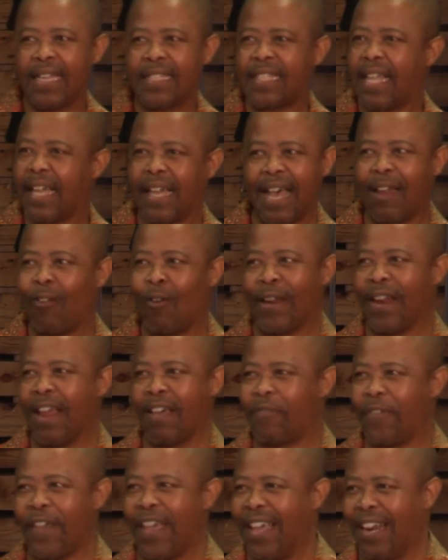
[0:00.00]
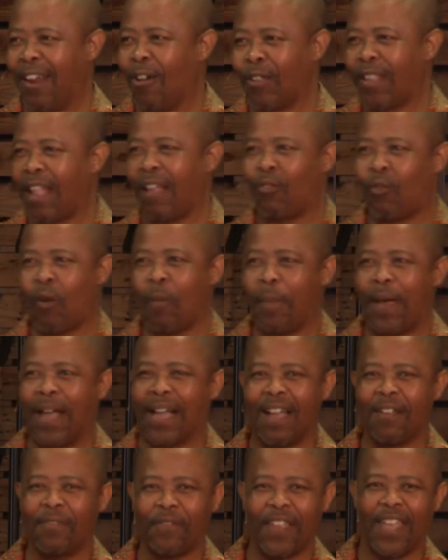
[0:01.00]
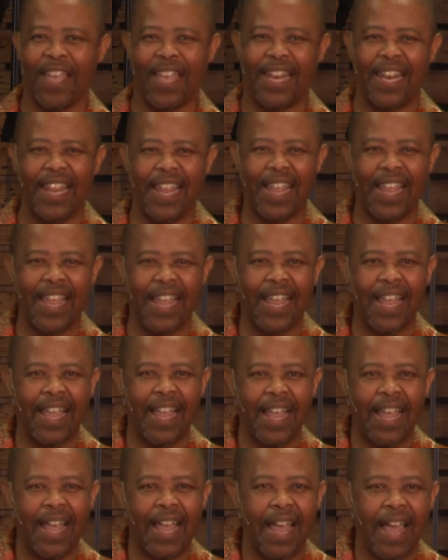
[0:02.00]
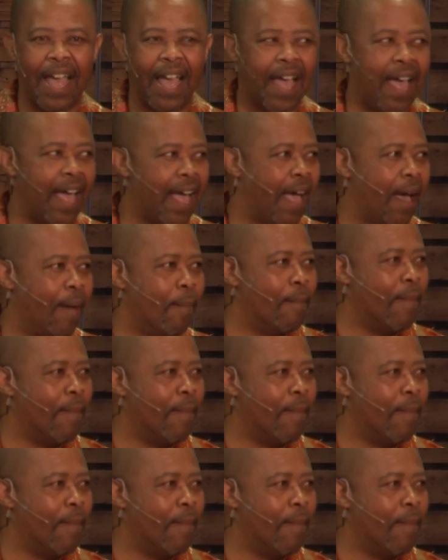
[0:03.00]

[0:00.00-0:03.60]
We might not struggle to come and